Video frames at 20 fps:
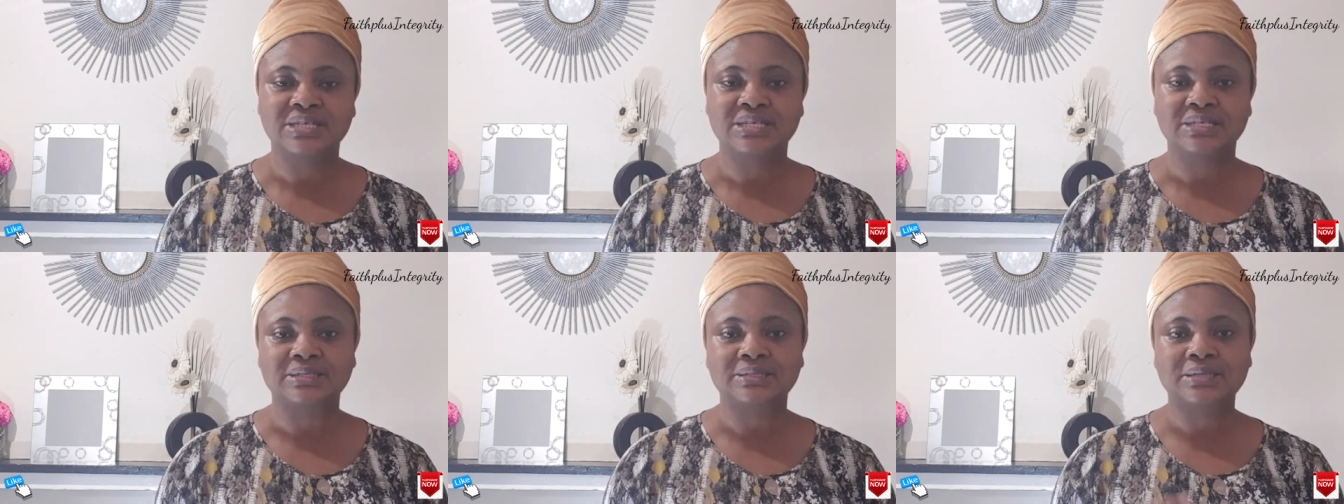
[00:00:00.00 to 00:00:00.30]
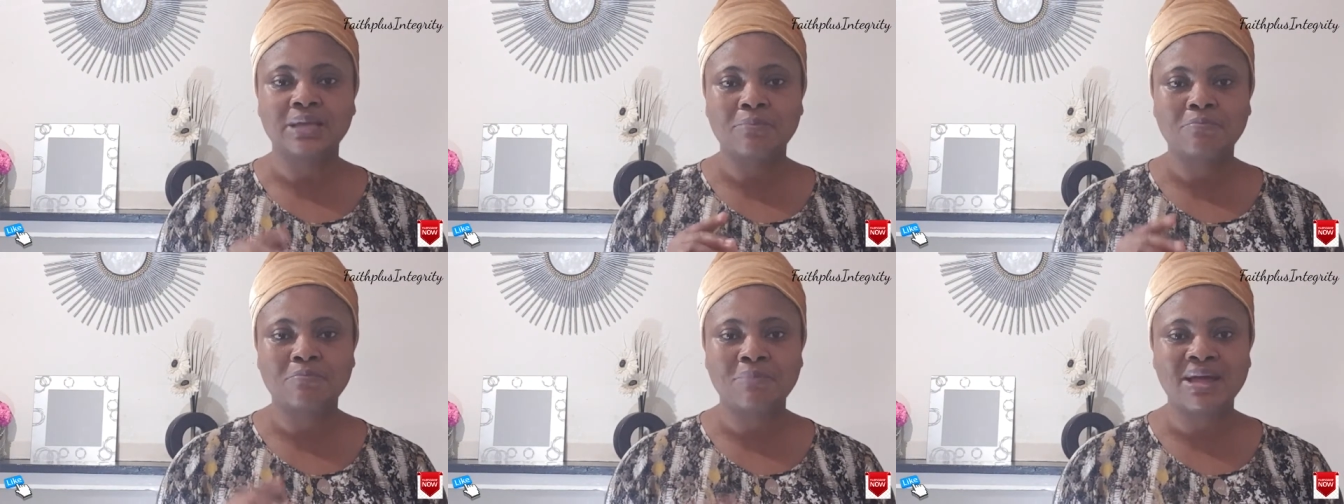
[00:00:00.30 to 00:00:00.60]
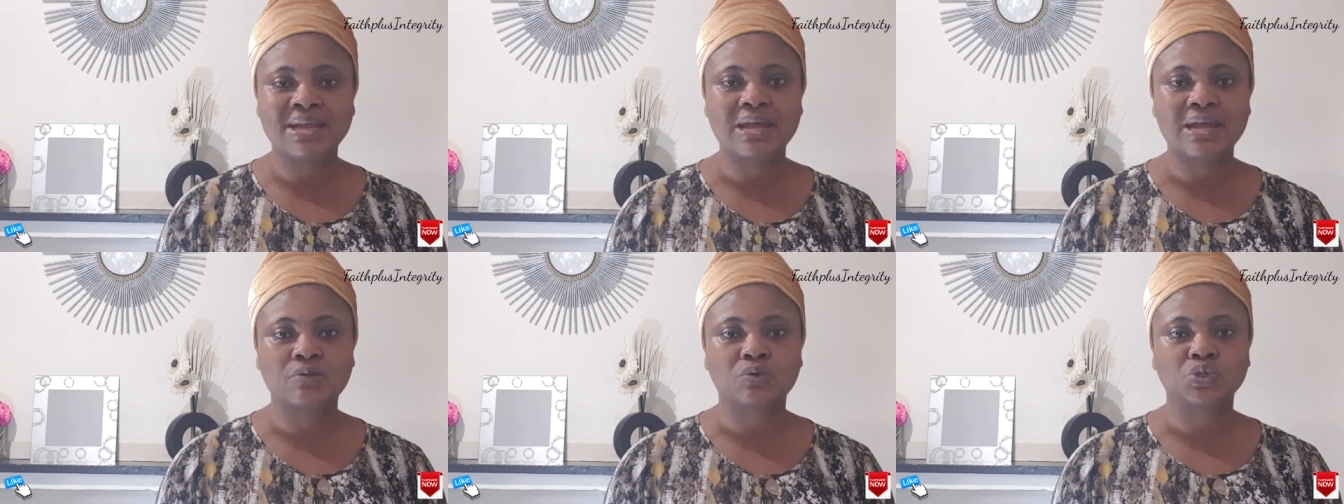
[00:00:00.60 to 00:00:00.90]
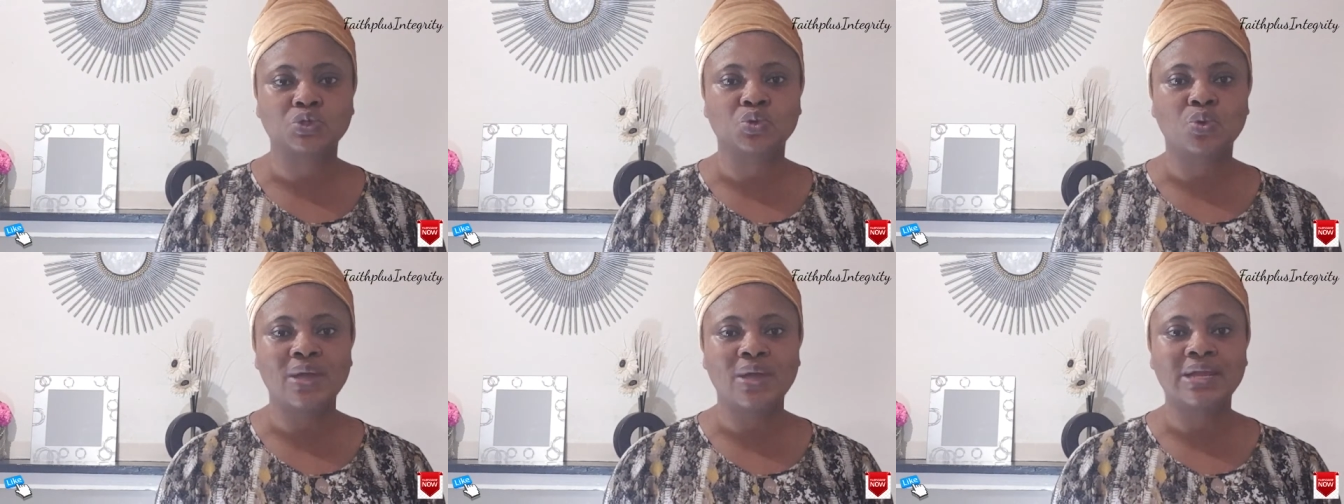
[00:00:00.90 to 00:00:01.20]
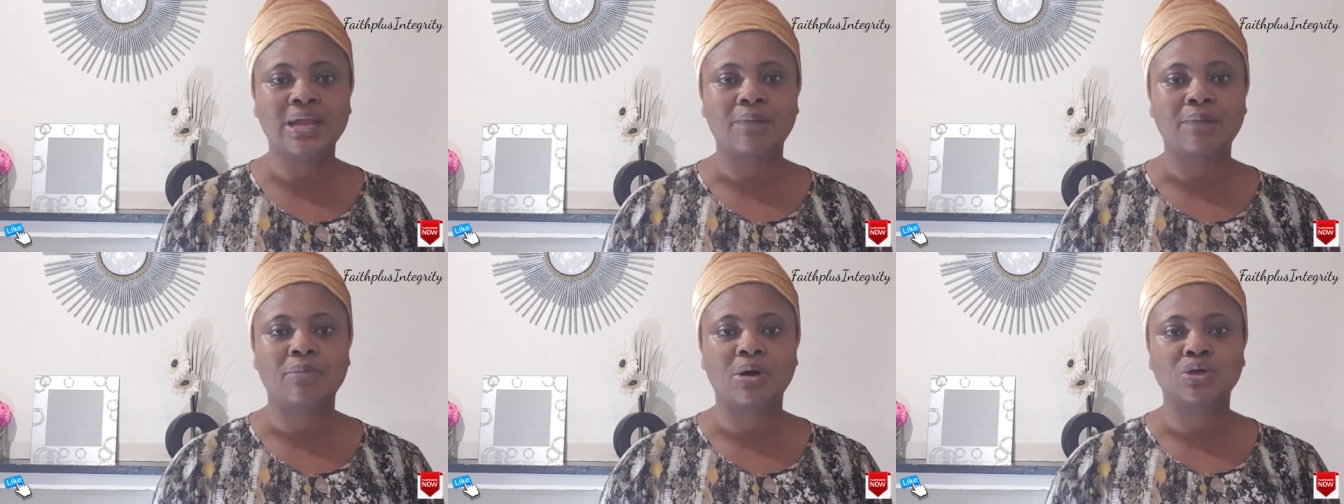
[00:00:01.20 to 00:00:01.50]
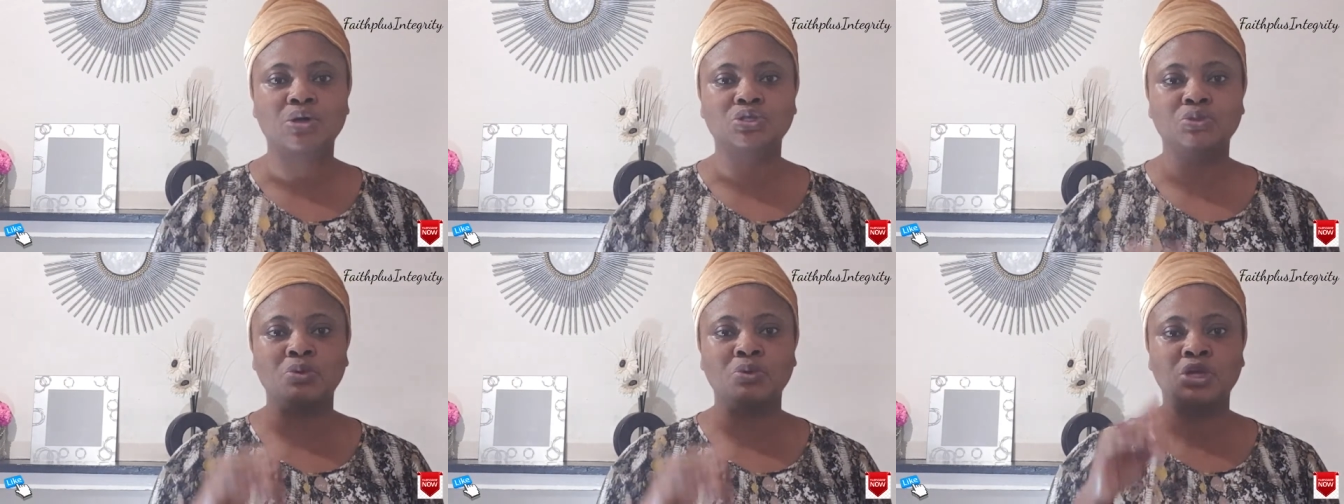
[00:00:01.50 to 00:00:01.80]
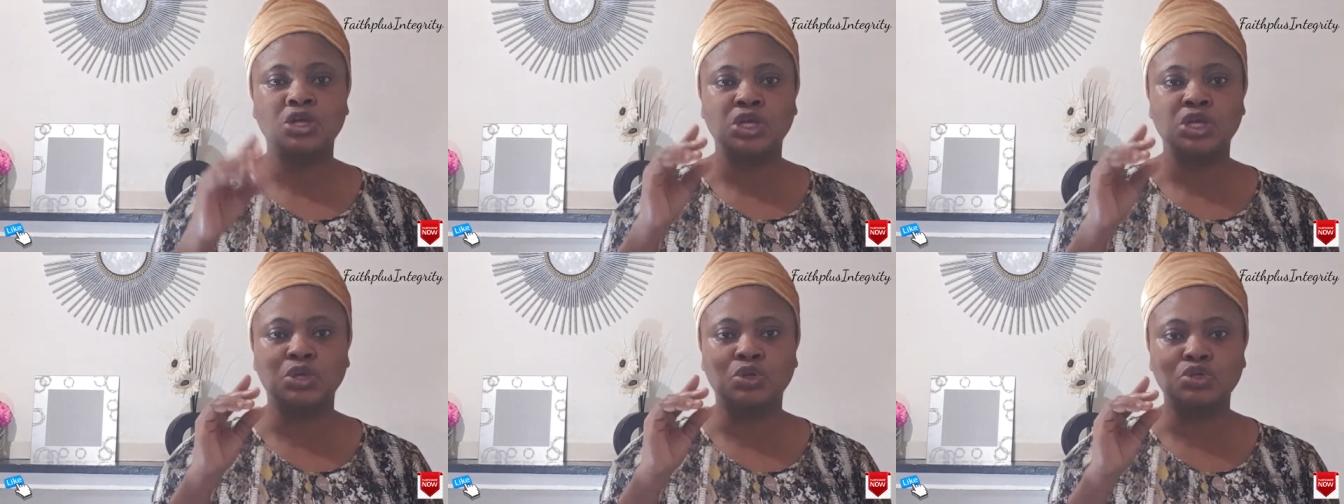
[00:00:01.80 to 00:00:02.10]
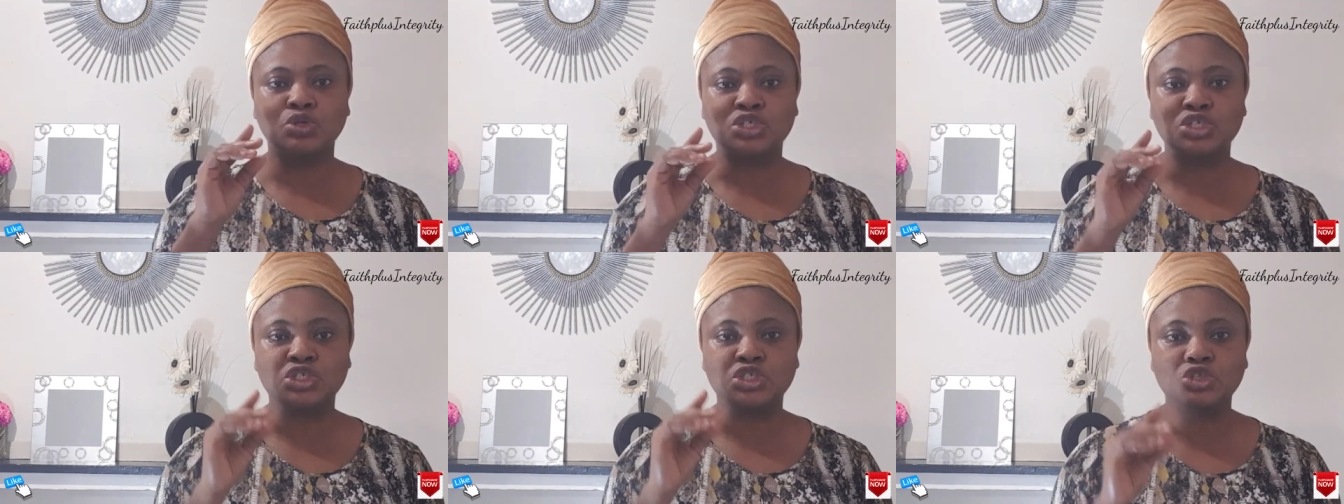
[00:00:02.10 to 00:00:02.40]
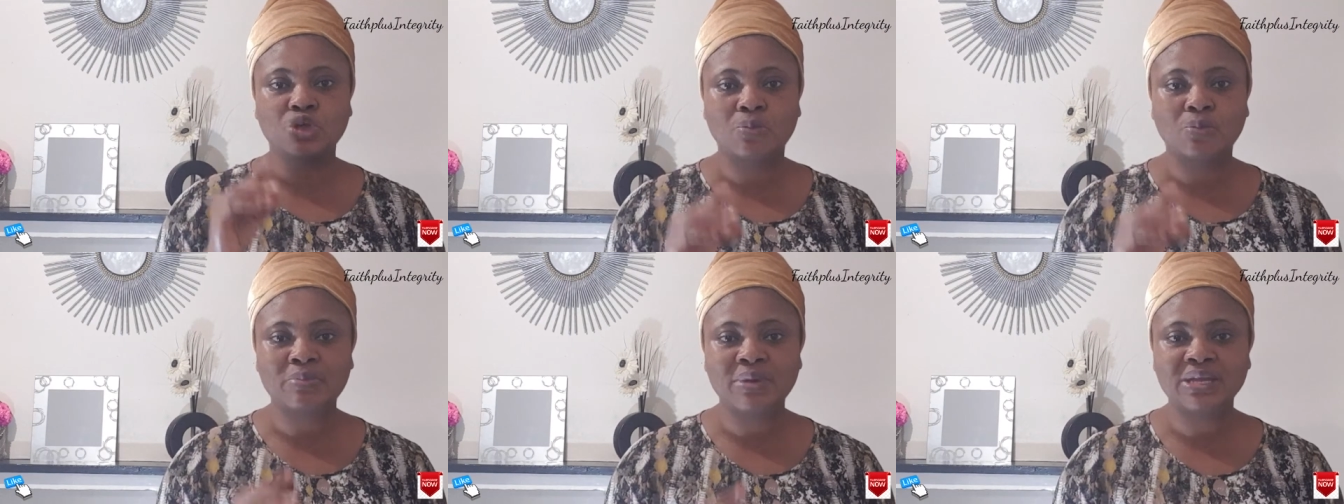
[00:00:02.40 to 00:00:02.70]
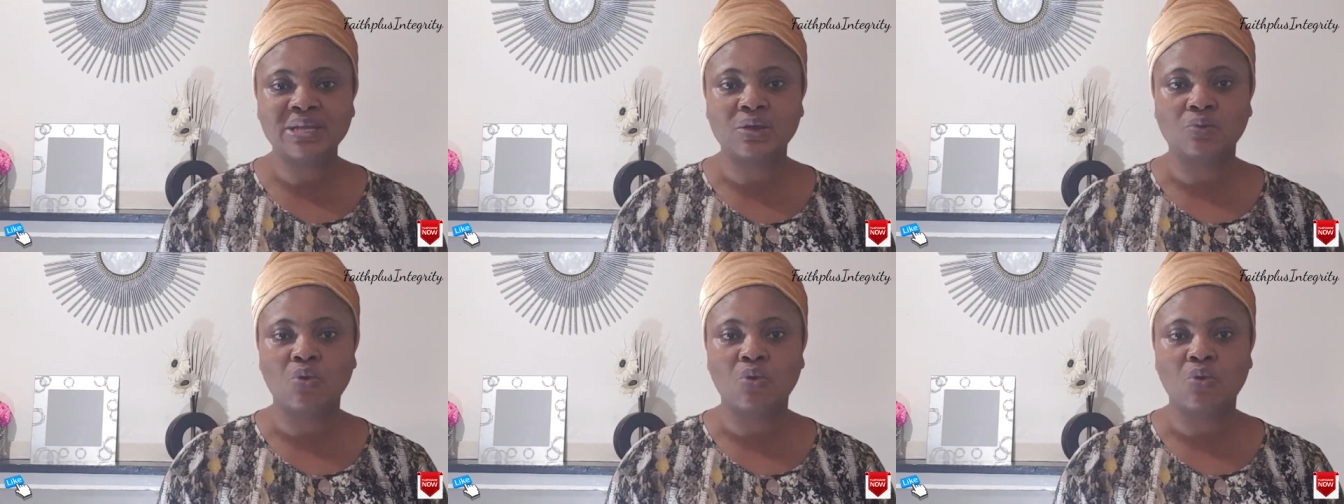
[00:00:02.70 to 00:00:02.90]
The same man that was going about, disturbing